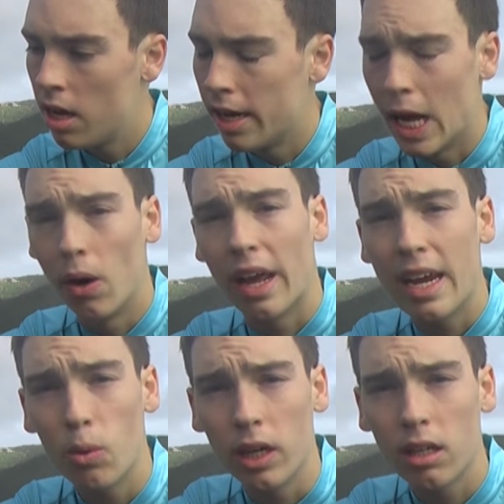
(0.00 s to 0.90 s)
now at
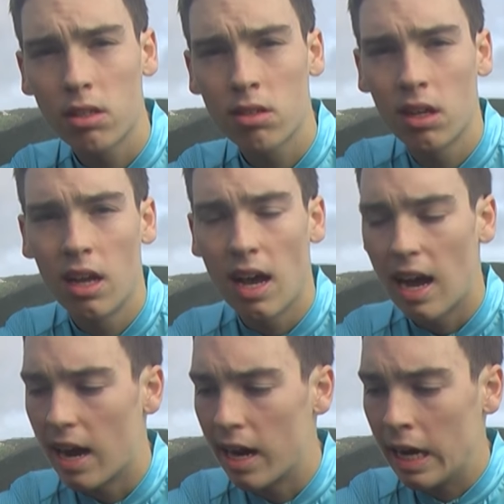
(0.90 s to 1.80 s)
8 weeks,
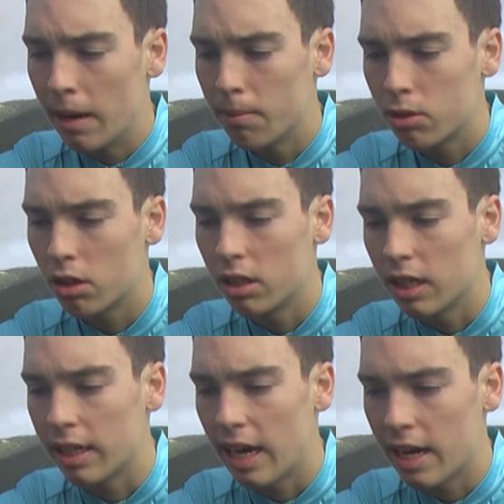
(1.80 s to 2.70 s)
I am starting
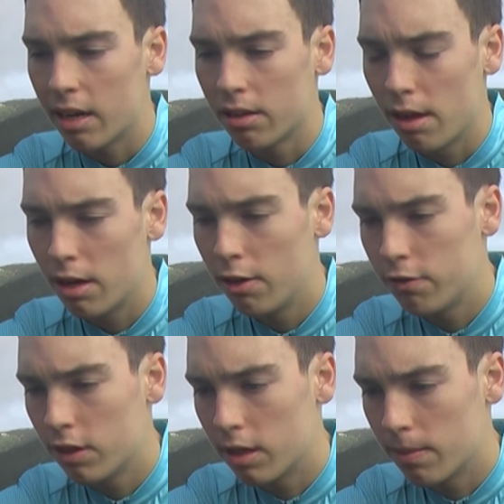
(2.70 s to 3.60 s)
to gain a lot
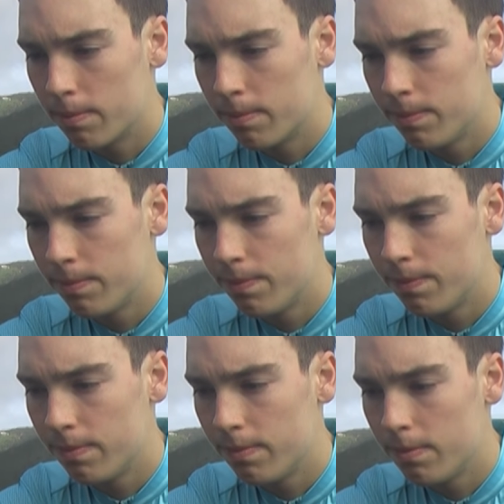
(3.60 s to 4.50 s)
of
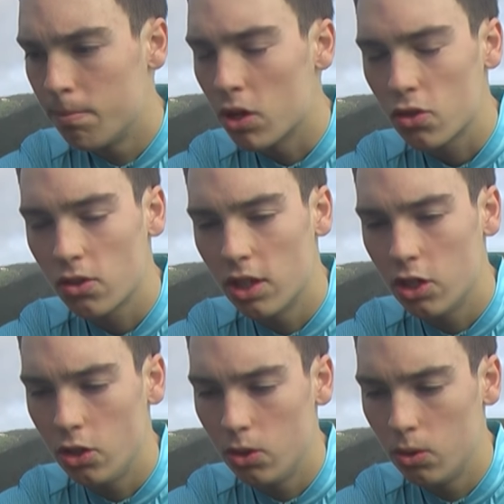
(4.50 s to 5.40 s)
muscle
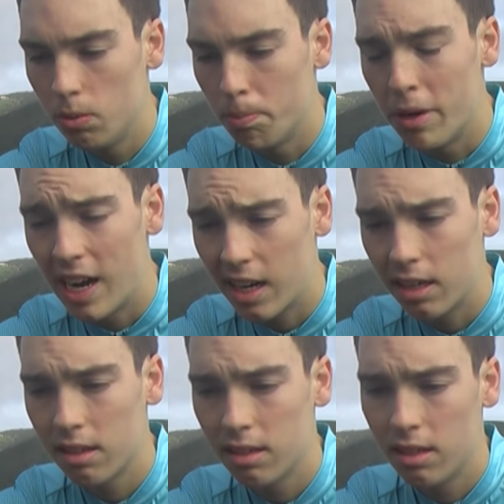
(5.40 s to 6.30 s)
tissue
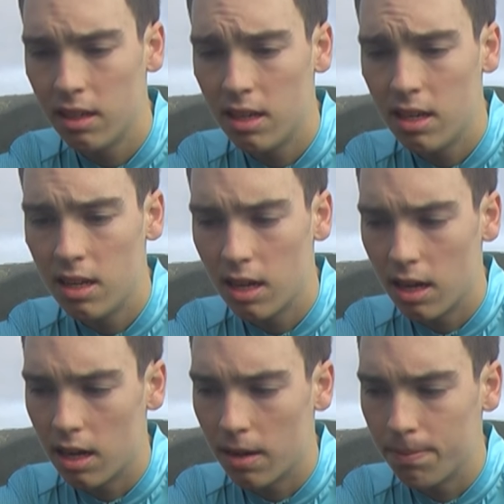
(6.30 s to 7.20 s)
back.
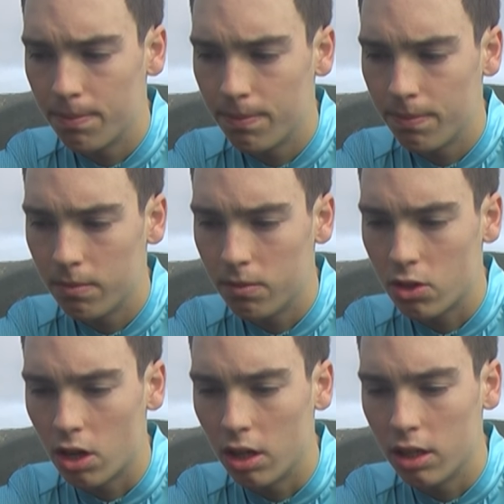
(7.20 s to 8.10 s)
I'm
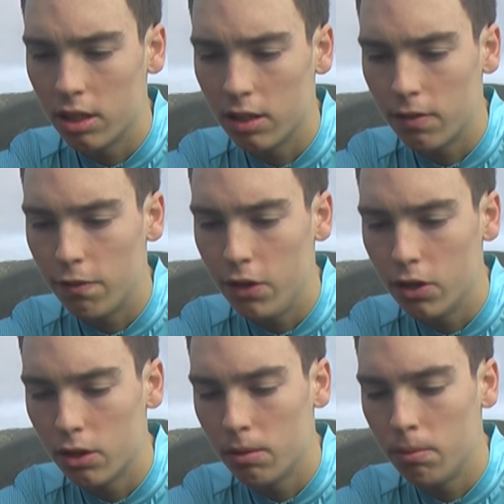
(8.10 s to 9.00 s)
starting to
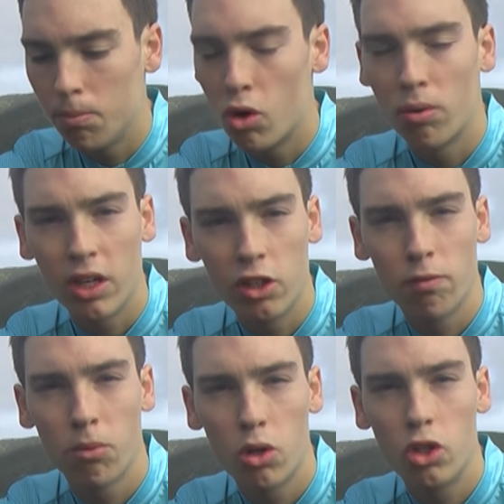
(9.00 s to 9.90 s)
feel more range
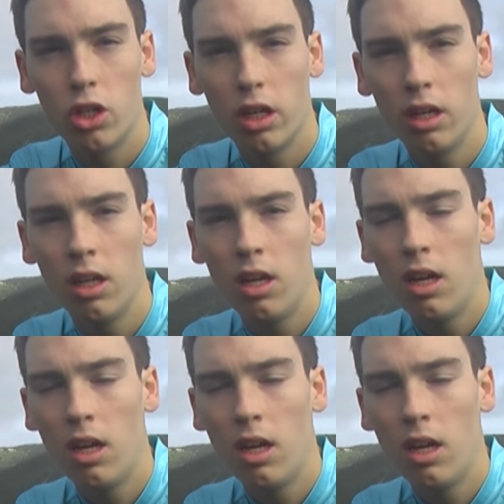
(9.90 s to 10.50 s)
of motion.